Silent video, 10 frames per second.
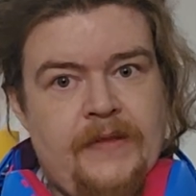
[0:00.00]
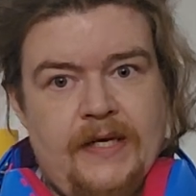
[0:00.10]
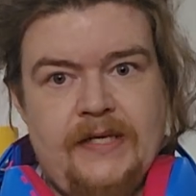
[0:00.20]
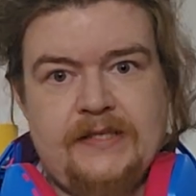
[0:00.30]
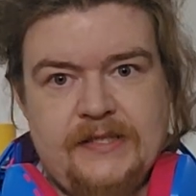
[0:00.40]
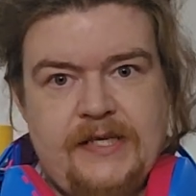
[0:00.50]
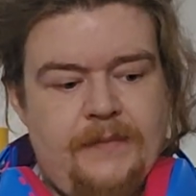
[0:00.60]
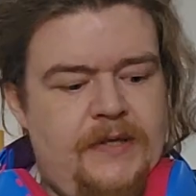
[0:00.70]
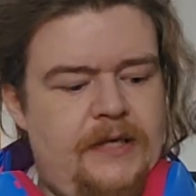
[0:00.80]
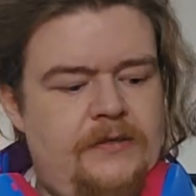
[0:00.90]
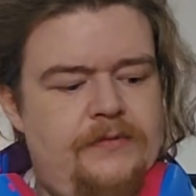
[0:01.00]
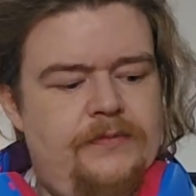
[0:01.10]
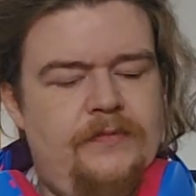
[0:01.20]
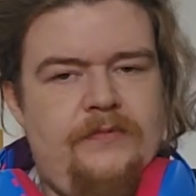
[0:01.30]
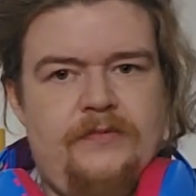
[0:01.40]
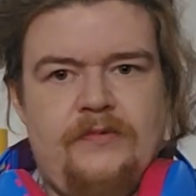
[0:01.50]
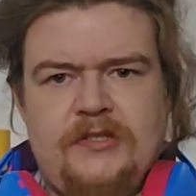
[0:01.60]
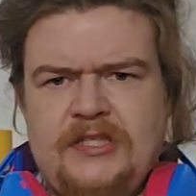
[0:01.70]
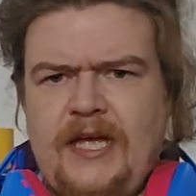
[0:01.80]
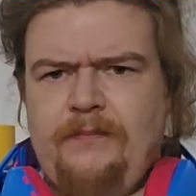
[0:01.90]
is the same thing as,
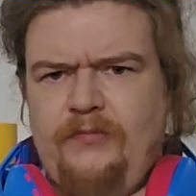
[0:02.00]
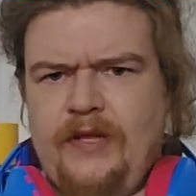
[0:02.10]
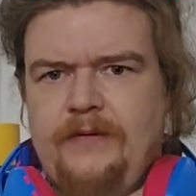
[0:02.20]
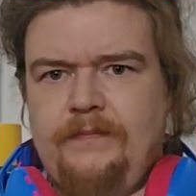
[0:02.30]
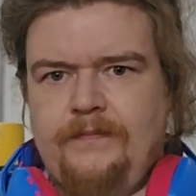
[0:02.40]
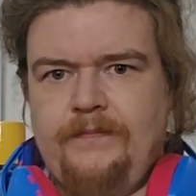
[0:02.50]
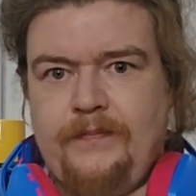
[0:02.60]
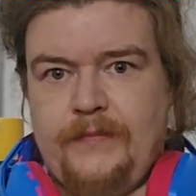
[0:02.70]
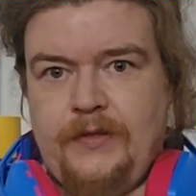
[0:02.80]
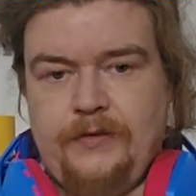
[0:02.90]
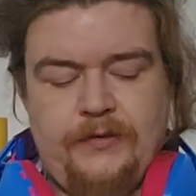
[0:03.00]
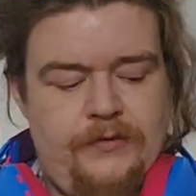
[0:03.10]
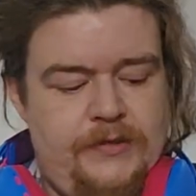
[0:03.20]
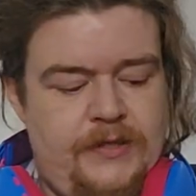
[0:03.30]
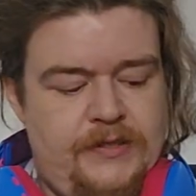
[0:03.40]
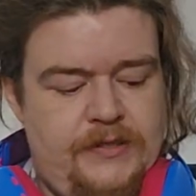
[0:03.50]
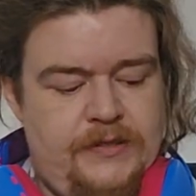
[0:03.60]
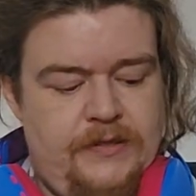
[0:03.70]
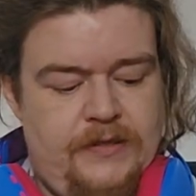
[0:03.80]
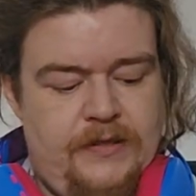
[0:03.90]
same rhythm you'd use as
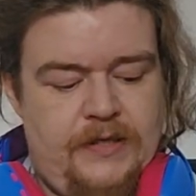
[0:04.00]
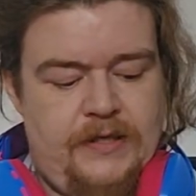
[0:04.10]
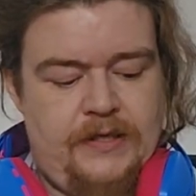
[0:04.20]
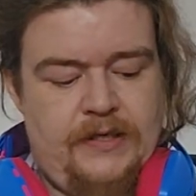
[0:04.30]
the